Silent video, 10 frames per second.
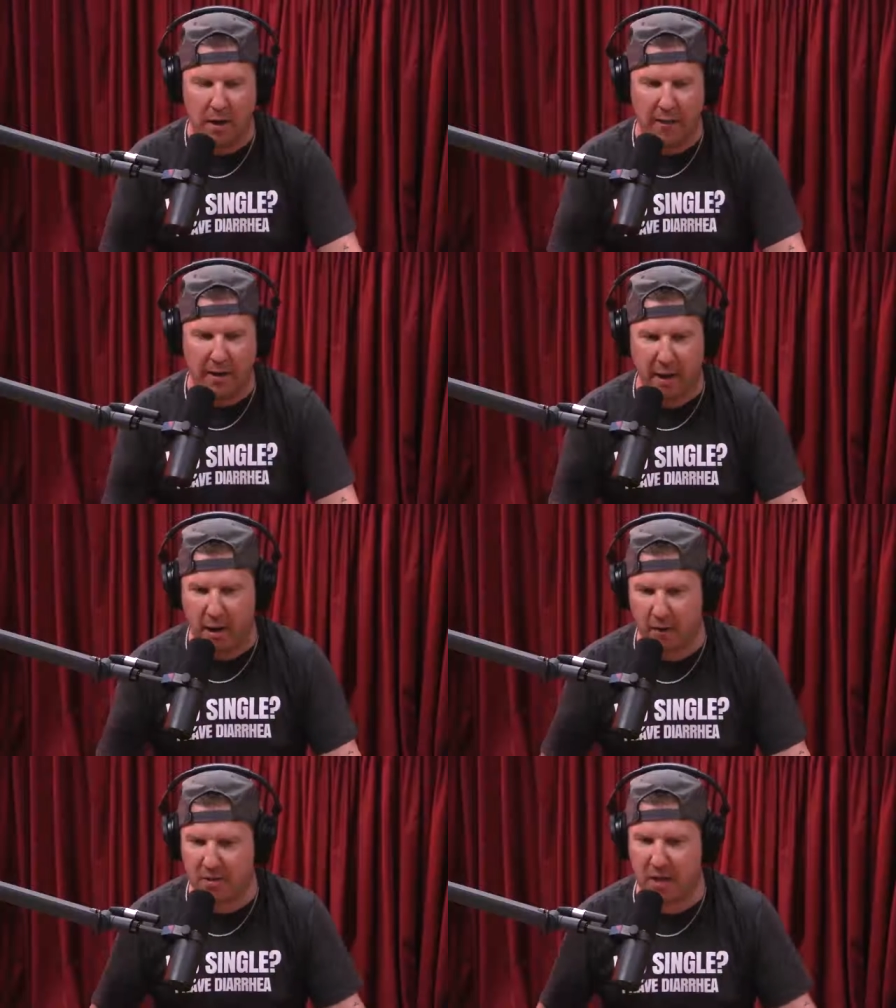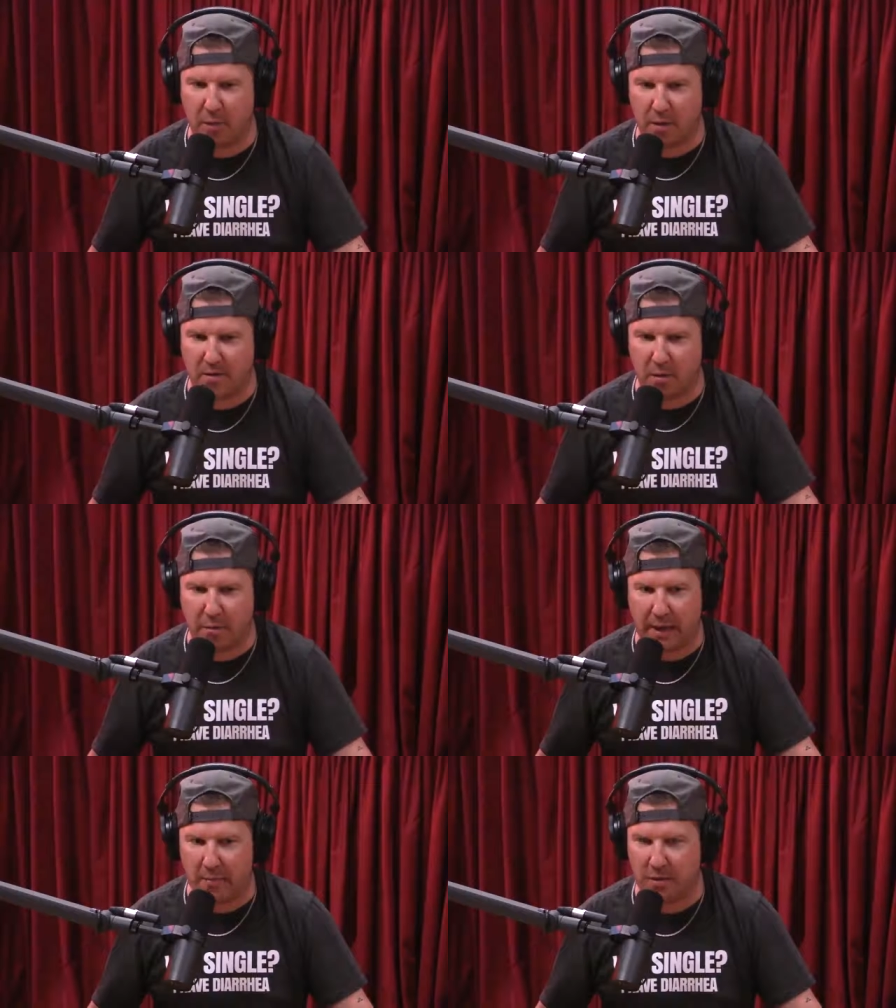And then I, all of a sudden I realized, oh
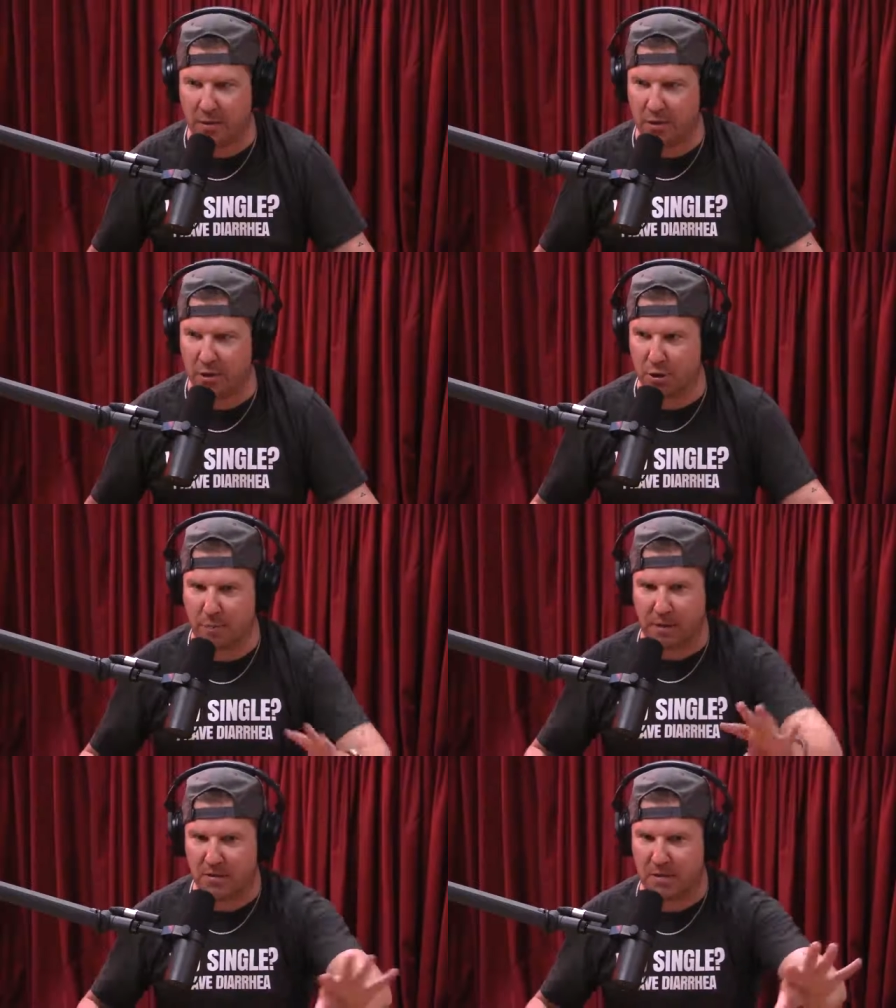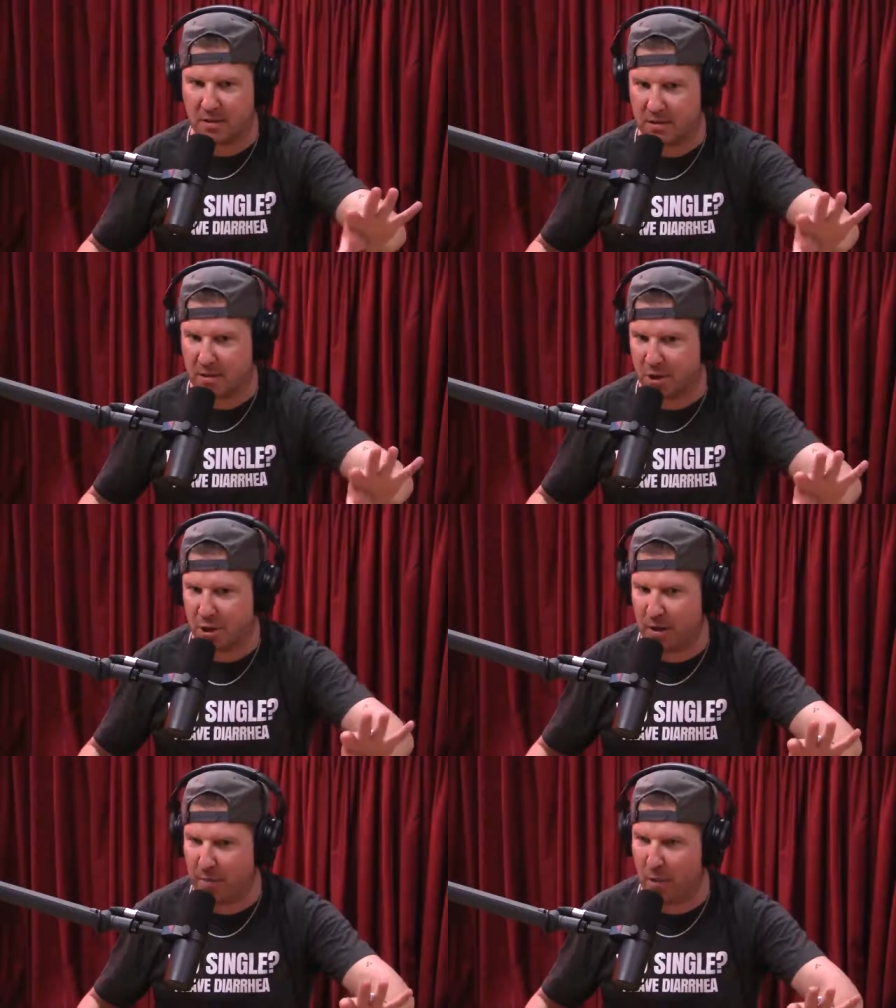my God, I'm still in the dream because this isn't the
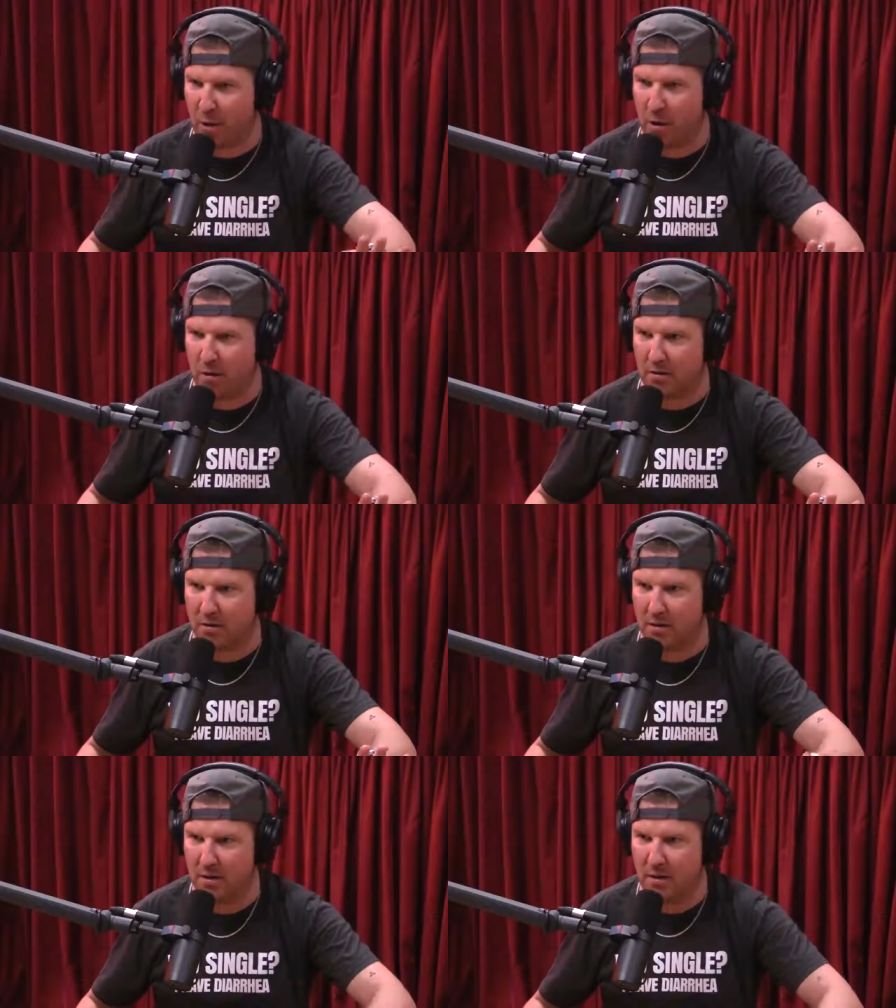shit on my walls.